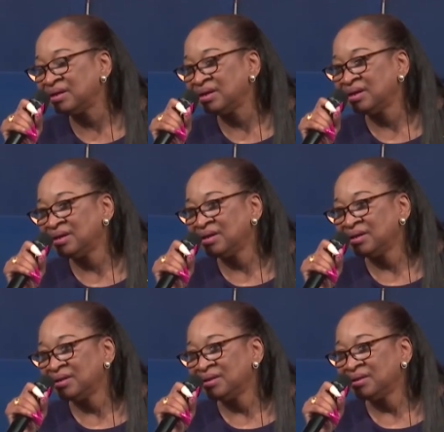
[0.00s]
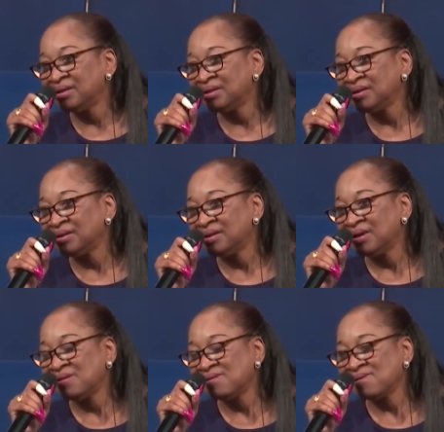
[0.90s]

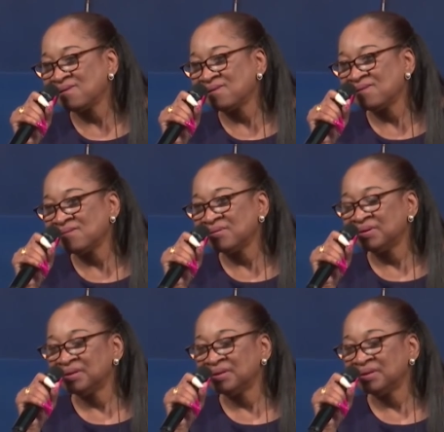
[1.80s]
Nothing is said.